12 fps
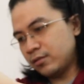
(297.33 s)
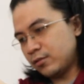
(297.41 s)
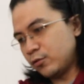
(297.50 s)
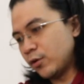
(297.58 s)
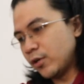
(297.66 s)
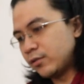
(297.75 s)

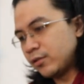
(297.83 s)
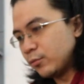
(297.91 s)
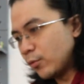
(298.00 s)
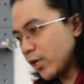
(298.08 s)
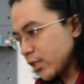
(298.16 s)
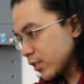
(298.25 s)

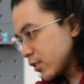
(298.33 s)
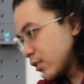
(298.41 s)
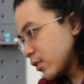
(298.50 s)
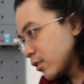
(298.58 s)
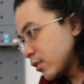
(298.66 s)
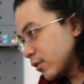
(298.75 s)
200
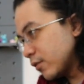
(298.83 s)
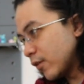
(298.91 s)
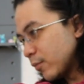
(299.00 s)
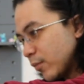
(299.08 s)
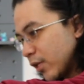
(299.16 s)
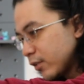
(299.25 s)
watts, if
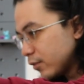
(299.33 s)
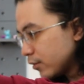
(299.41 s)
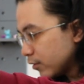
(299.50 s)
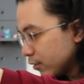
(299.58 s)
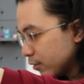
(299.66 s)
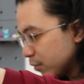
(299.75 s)
I'm not
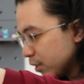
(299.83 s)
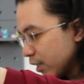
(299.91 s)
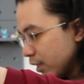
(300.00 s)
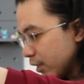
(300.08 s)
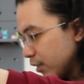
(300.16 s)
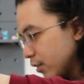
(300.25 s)

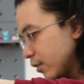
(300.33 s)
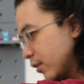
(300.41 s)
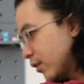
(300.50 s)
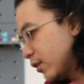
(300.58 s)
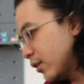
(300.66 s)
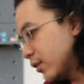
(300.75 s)
mistaken.
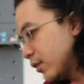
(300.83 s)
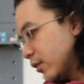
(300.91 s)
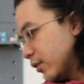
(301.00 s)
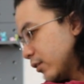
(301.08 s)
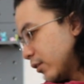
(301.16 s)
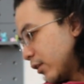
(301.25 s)

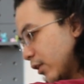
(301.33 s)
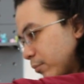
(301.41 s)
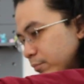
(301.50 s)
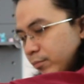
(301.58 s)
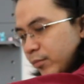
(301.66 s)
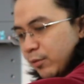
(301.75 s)

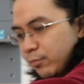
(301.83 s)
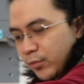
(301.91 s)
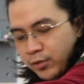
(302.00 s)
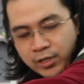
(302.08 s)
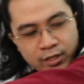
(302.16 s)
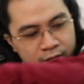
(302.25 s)
Yep,
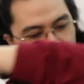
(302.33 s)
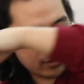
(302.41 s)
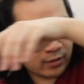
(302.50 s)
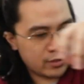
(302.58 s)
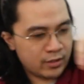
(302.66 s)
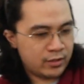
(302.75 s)
alright.
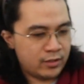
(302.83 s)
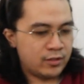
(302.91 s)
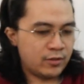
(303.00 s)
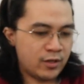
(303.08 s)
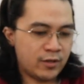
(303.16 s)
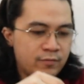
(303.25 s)
And then here
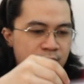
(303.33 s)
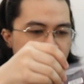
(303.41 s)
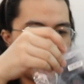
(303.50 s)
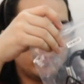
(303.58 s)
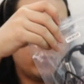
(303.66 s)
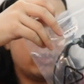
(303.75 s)
you have the
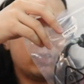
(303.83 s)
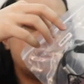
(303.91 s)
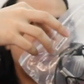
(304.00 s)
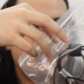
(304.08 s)
cable